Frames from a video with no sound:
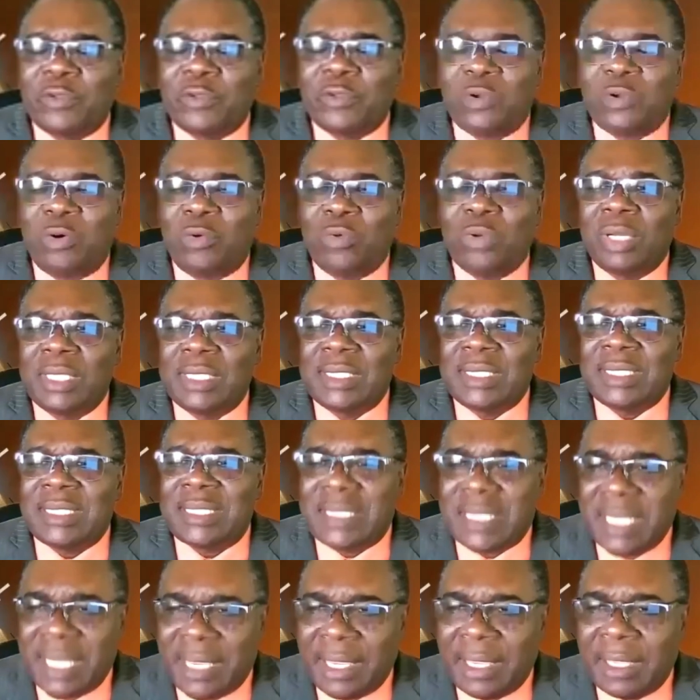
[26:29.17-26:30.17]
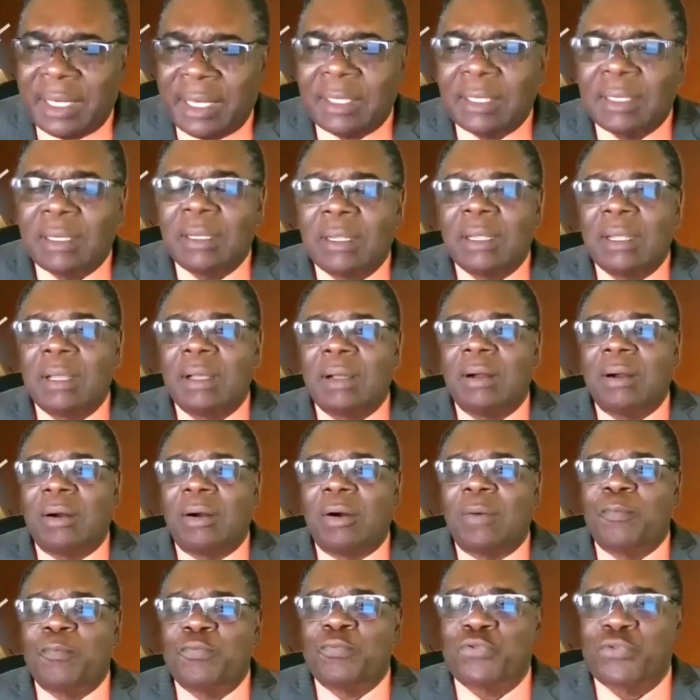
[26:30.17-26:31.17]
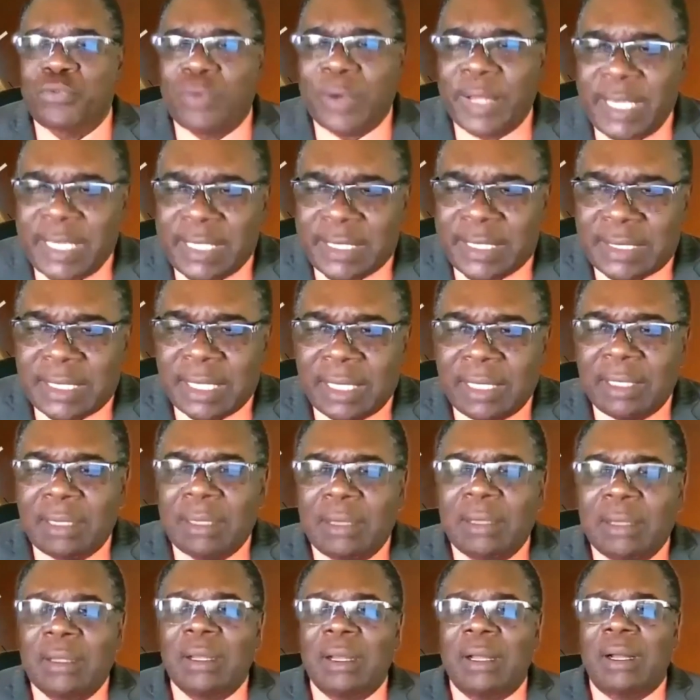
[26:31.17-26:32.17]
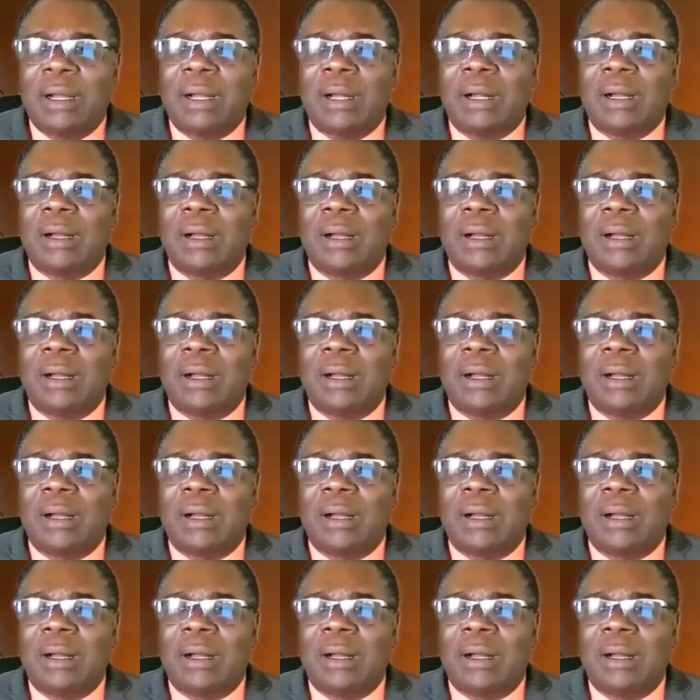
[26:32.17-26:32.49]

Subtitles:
as if only singing or praising